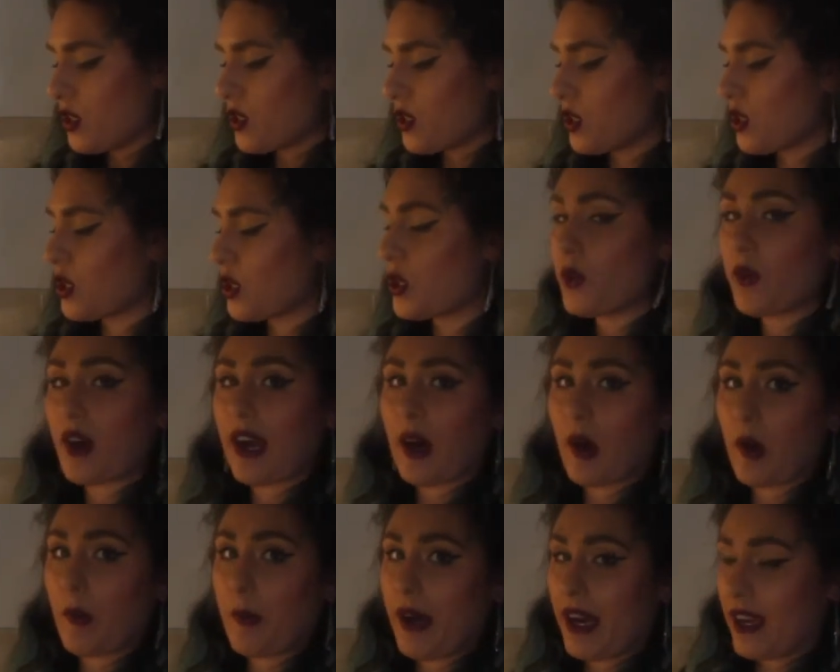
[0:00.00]
to
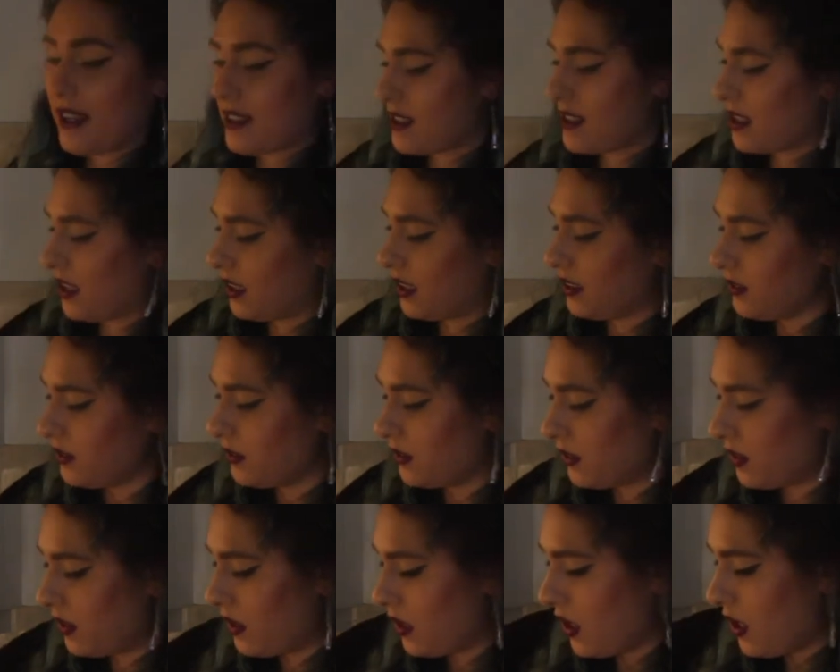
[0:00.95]
our pasta.
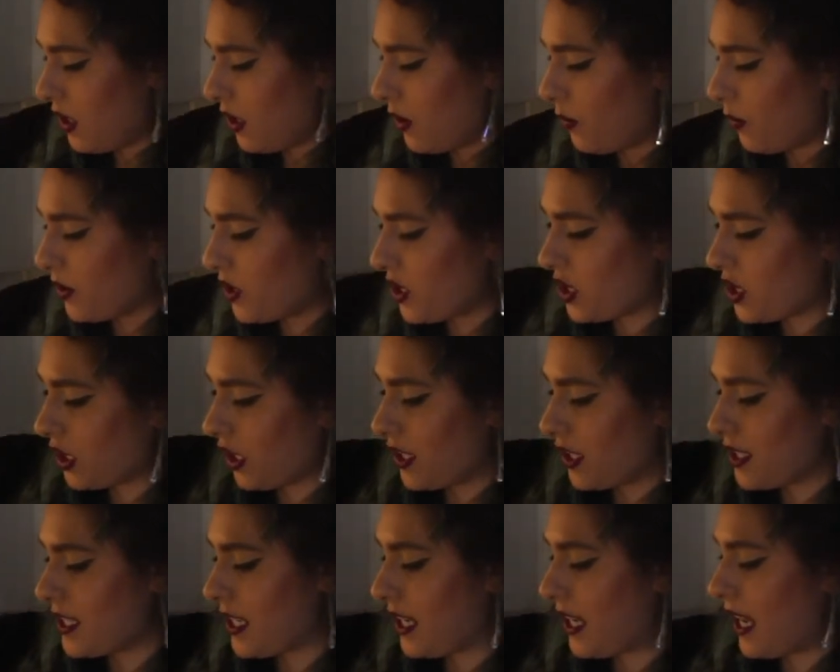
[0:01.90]
And we're just
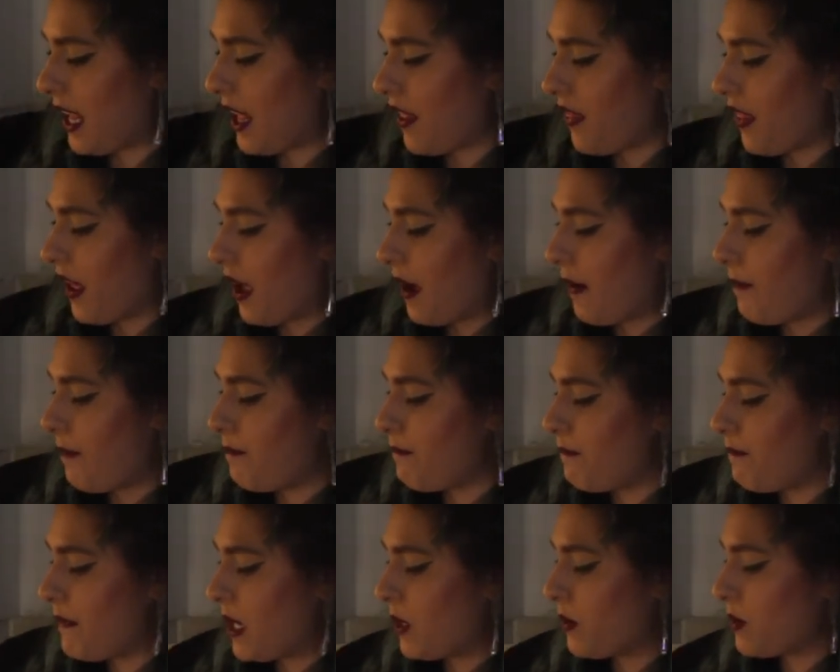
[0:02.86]
going to let that
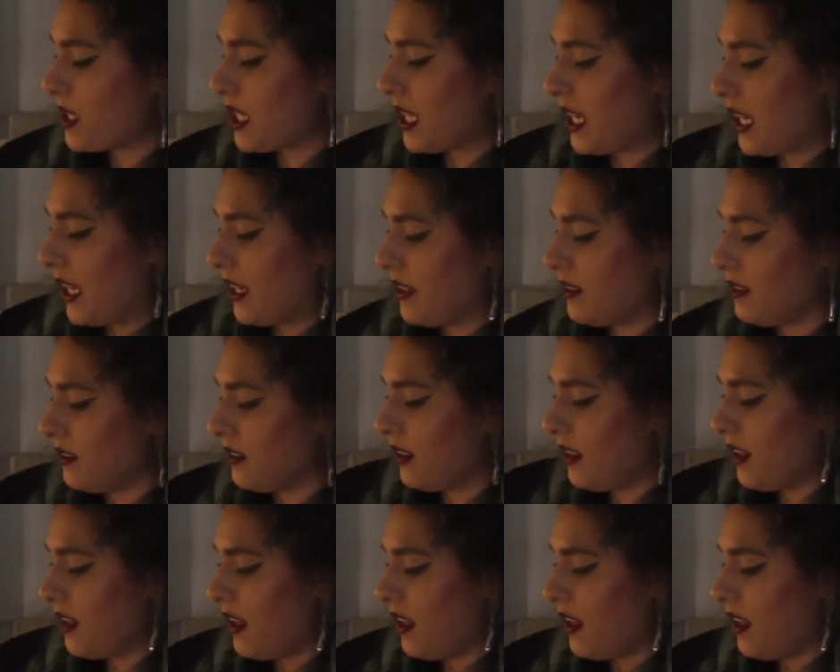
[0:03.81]
melt in,